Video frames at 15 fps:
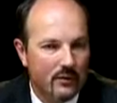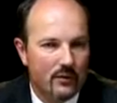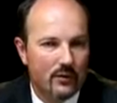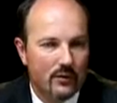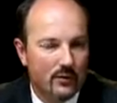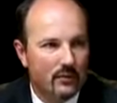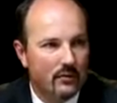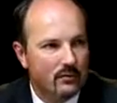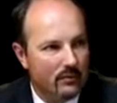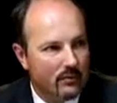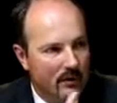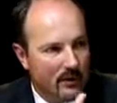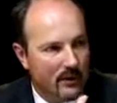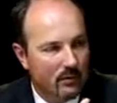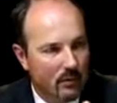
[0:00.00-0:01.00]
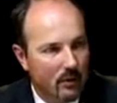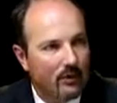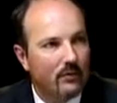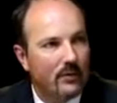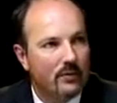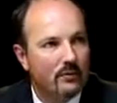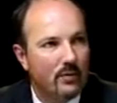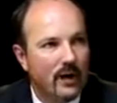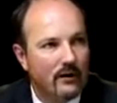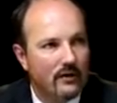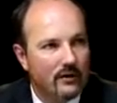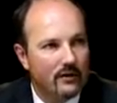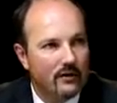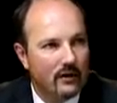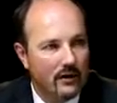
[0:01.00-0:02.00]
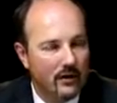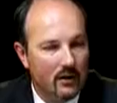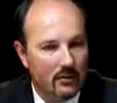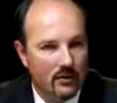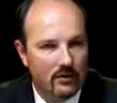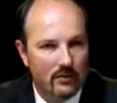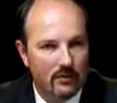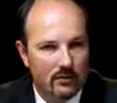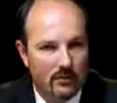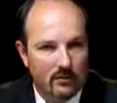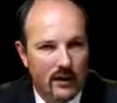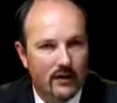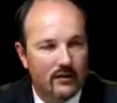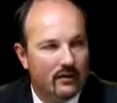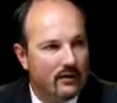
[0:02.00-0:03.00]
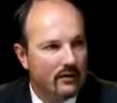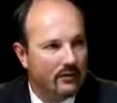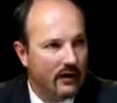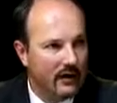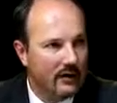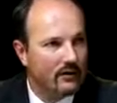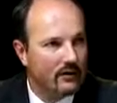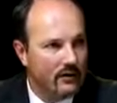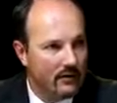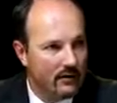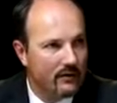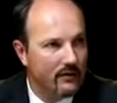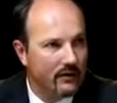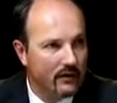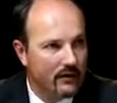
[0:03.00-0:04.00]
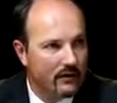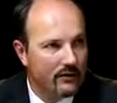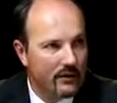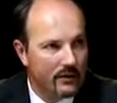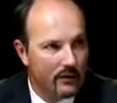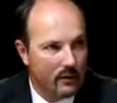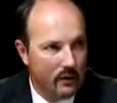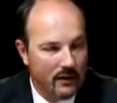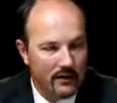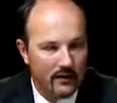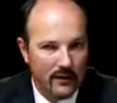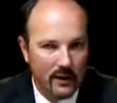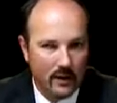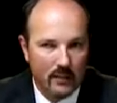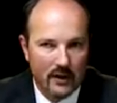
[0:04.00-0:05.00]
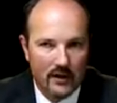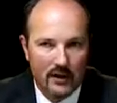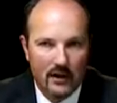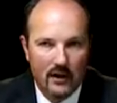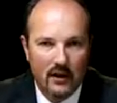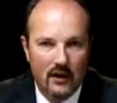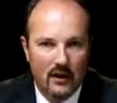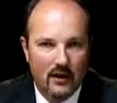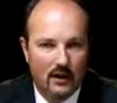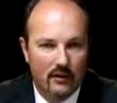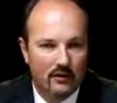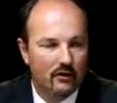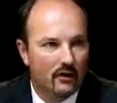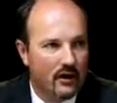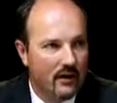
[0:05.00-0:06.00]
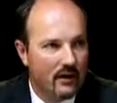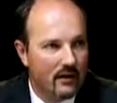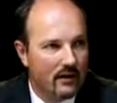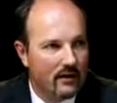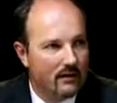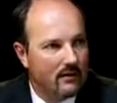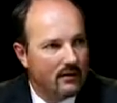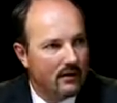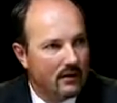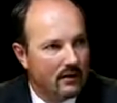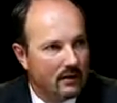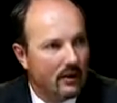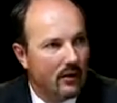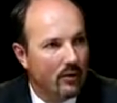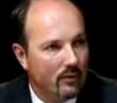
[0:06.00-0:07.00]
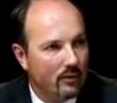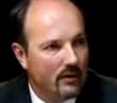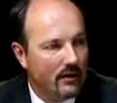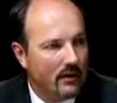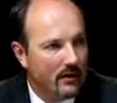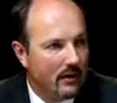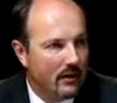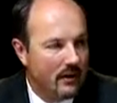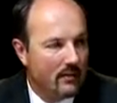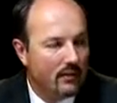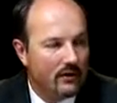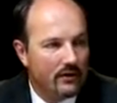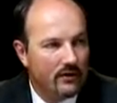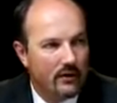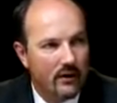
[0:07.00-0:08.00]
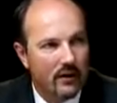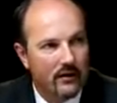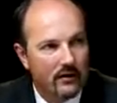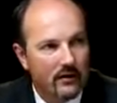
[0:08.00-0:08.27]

to, again, world's best practice, which will match the financial services industry which we're developing, and together it'll help, I think, position Qatar